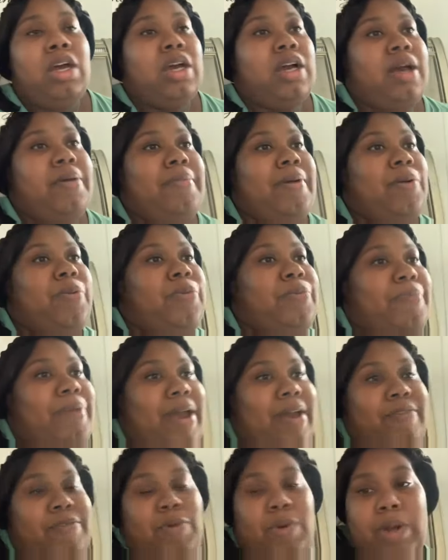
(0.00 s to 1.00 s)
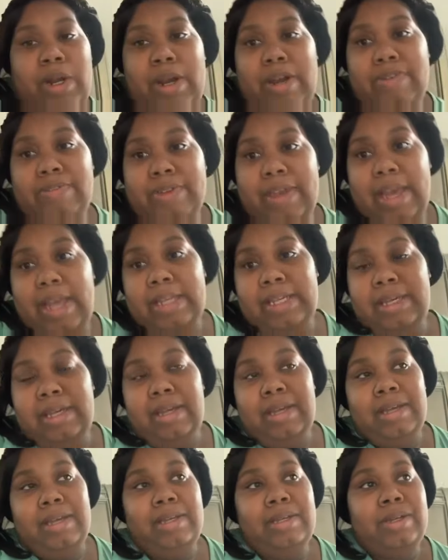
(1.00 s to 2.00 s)
cut my bath water off, Callie.
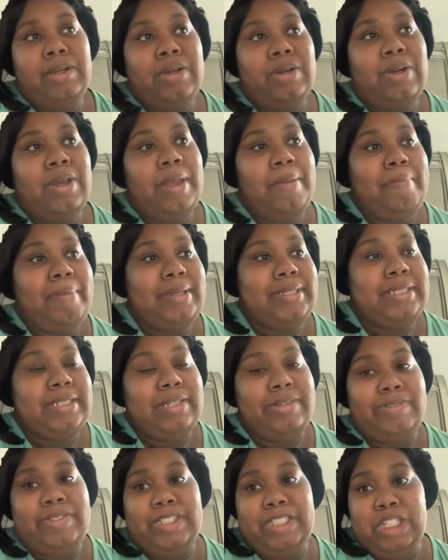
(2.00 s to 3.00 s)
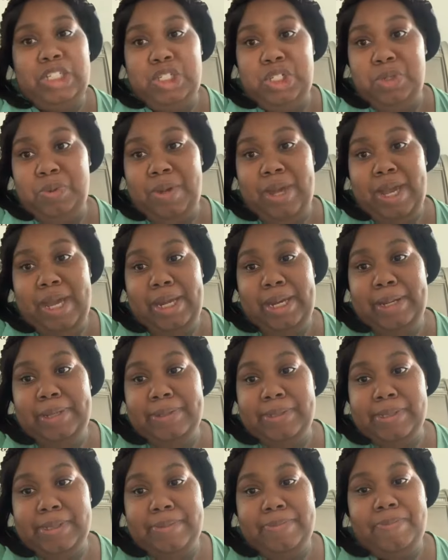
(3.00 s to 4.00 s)
Go get myself situated.
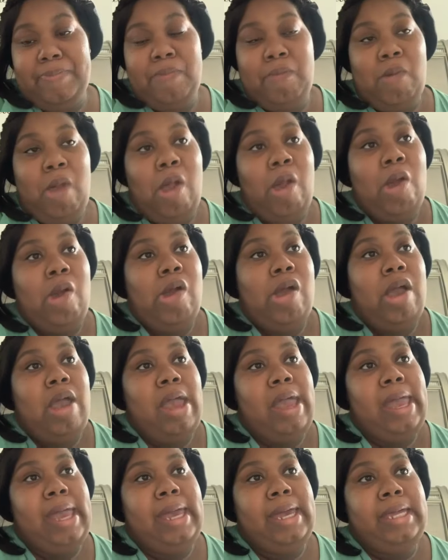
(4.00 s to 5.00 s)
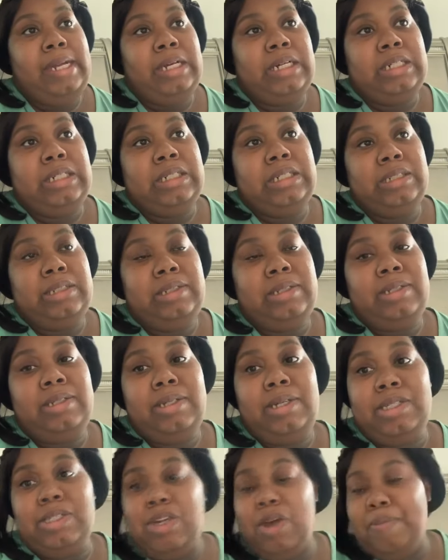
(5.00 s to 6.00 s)
And
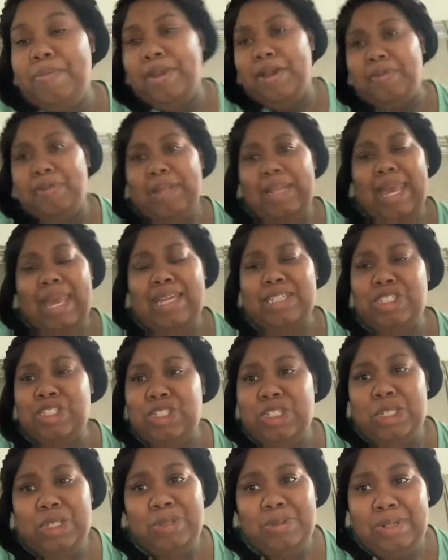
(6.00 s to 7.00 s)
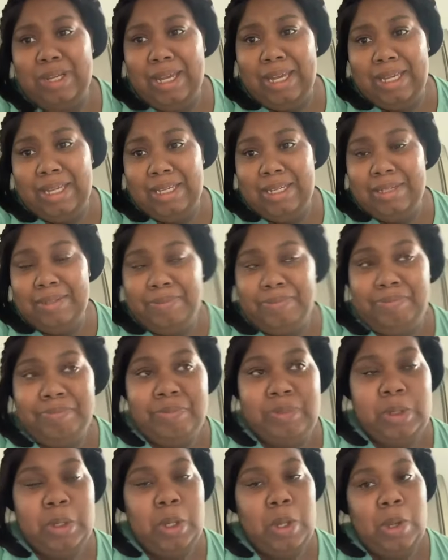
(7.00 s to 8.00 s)
it's going to be a relaxed, chill day
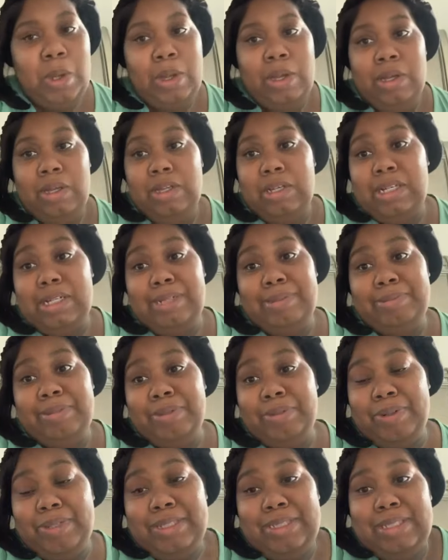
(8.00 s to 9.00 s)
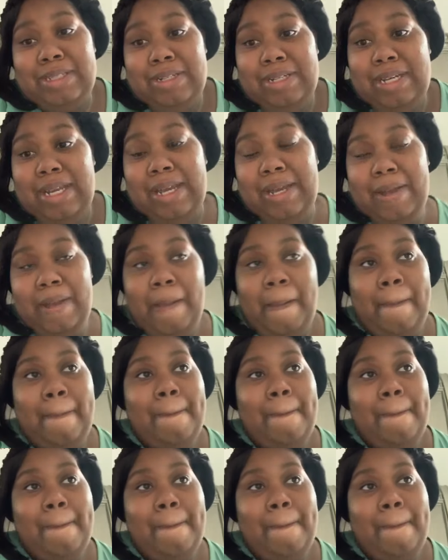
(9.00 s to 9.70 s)
the rest of the day.